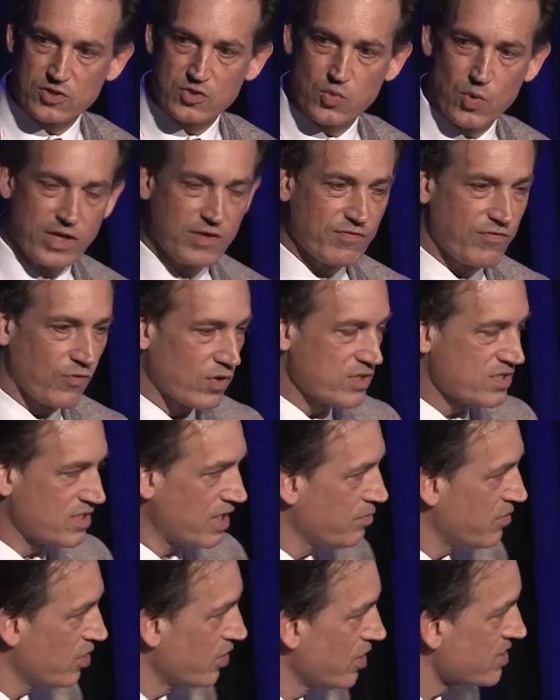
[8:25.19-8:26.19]
24
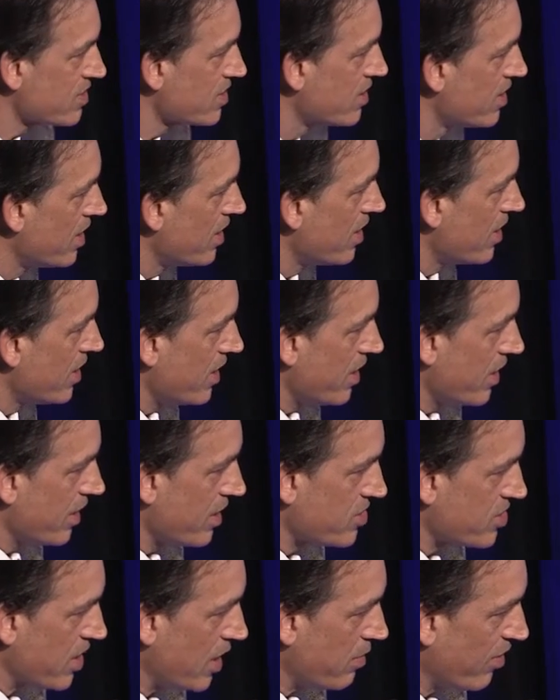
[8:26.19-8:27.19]
subunits in
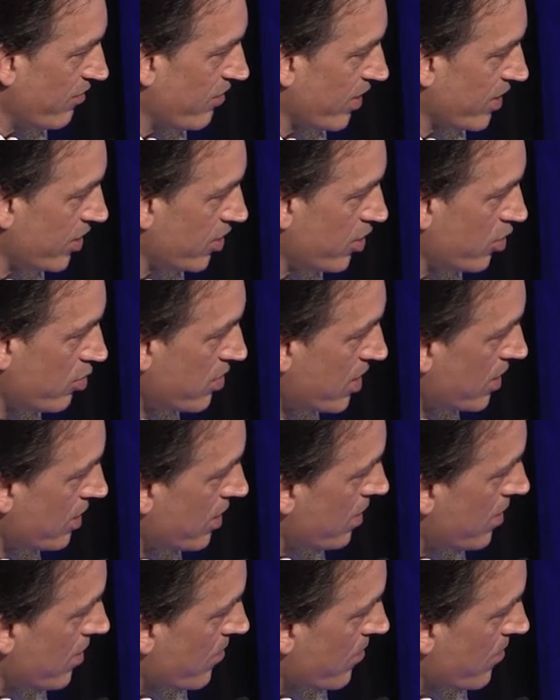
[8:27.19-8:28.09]
the shape of a cube.